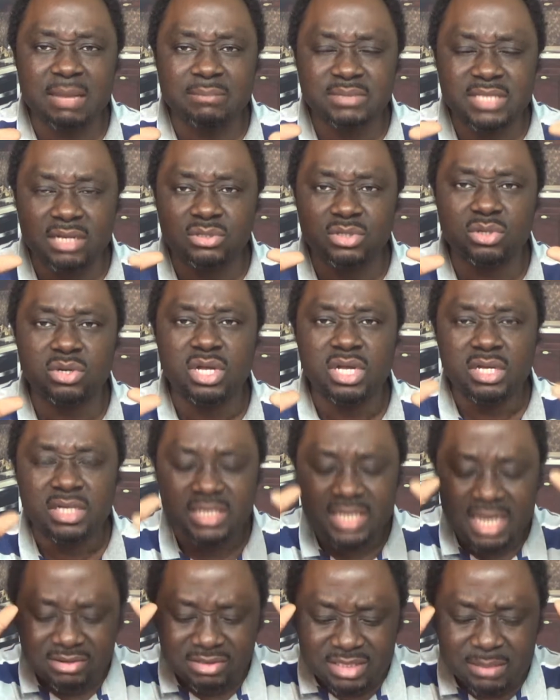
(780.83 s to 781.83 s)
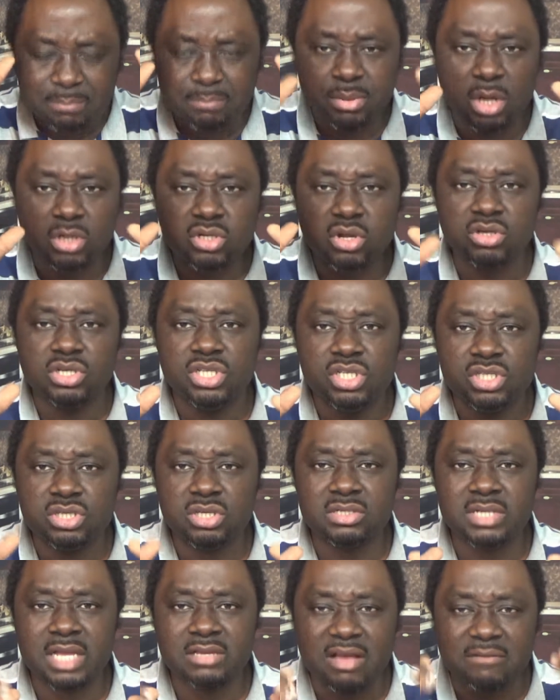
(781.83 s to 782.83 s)
I'm telling you, there is a blood
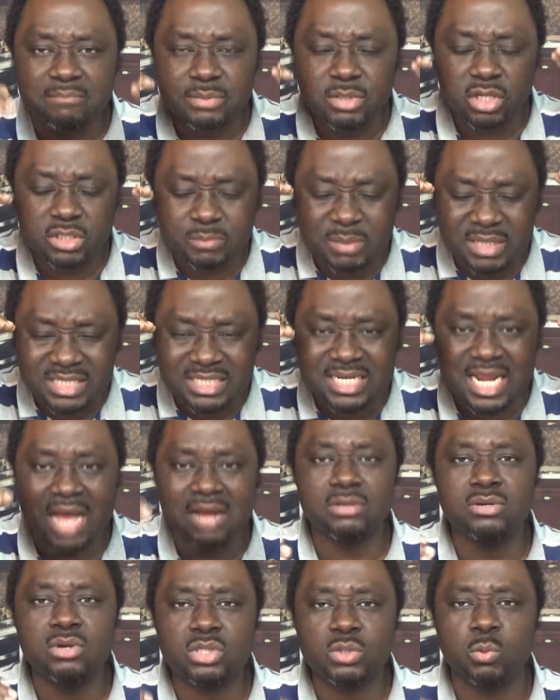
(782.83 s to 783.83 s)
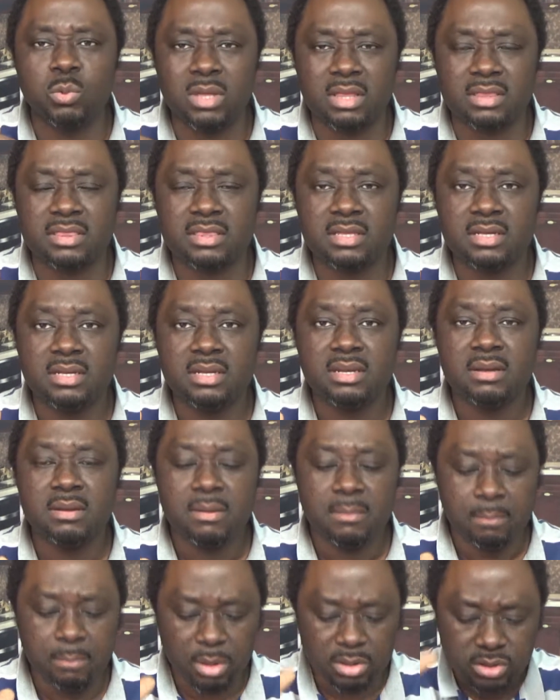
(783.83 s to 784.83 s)
condition that you have just been diagnosed with.
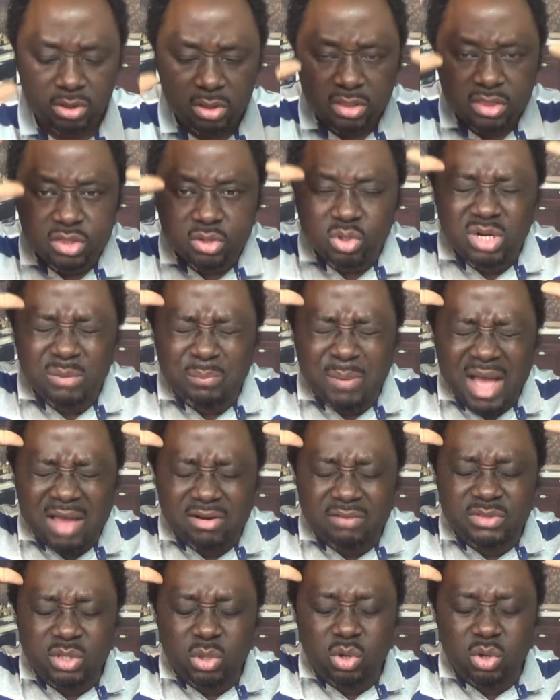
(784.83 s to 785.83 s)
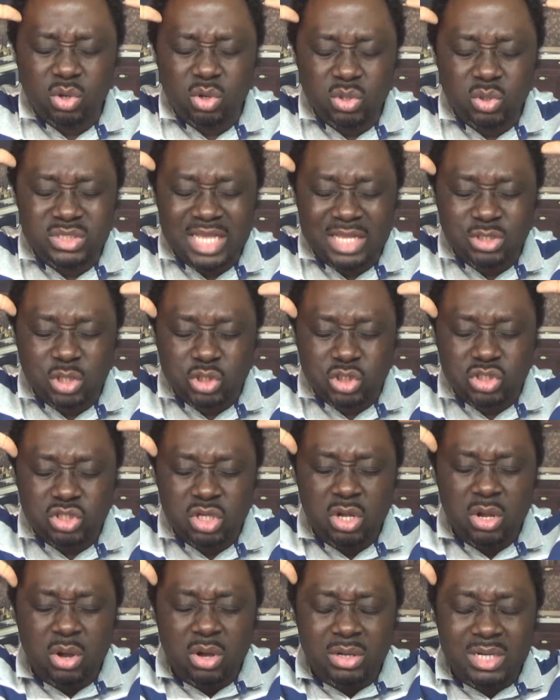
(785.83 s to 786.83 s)
But through the power of the Holy Ghost, that just
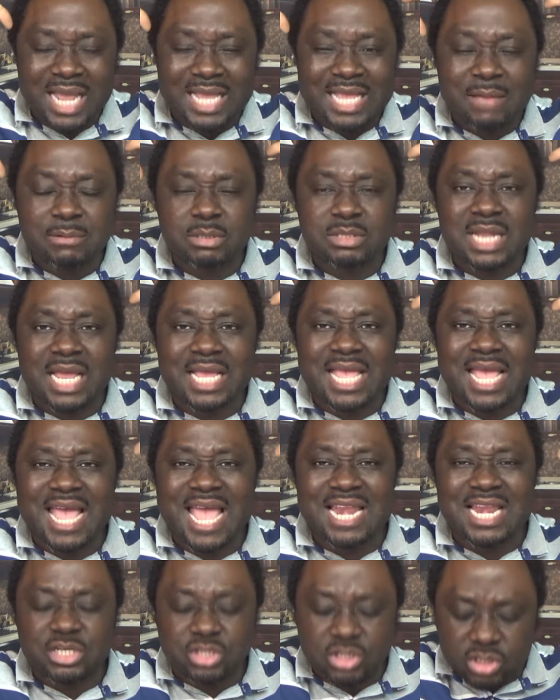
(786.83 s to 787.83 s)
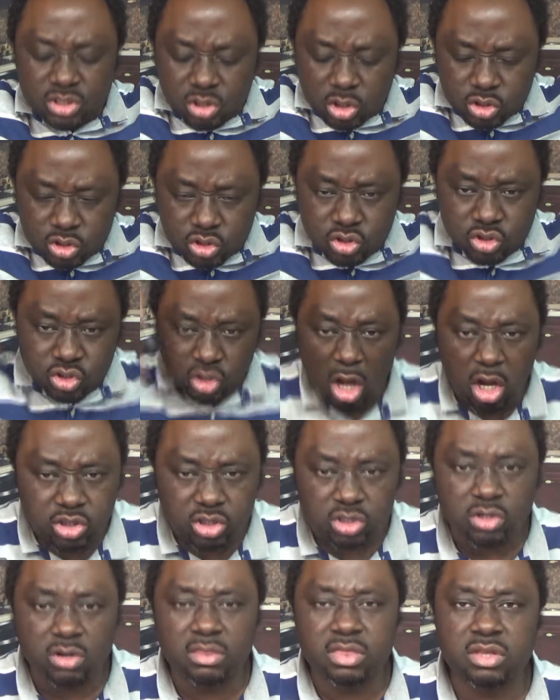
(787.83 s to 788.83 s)
like electricity just
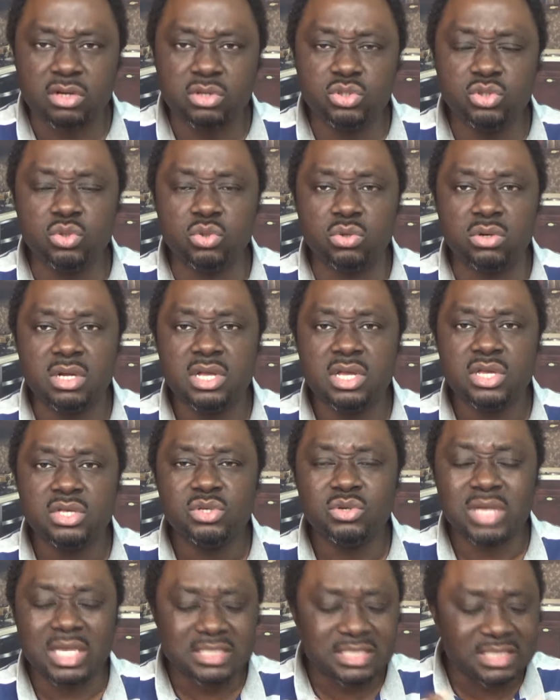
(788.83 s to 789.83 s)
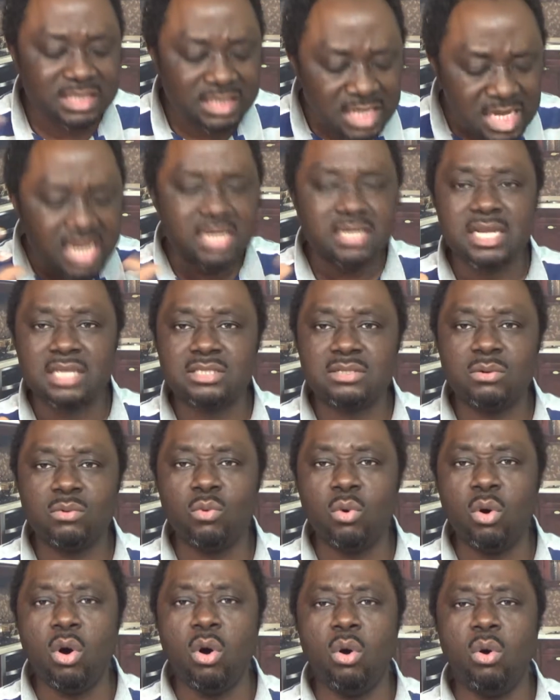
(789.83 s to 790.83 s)
surged through you. You can see that,
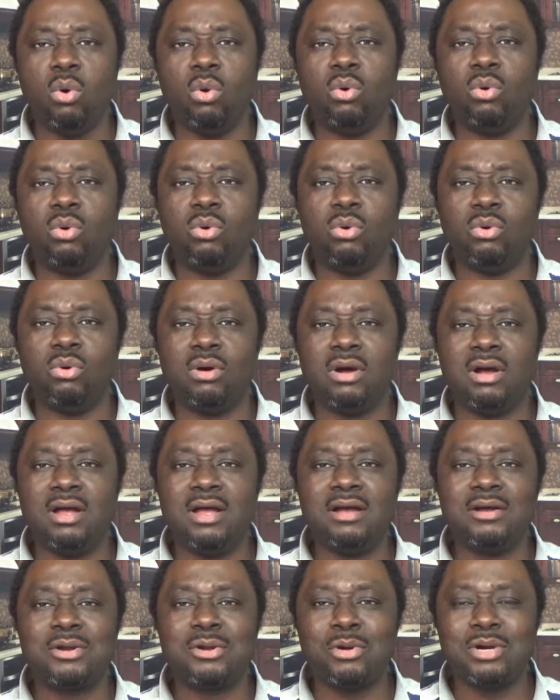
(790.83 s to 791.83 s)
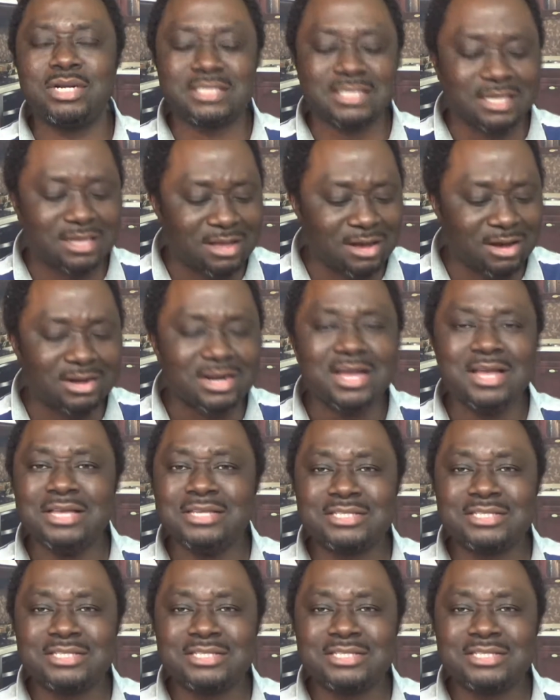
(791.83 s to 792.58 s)
whoa, glory to God.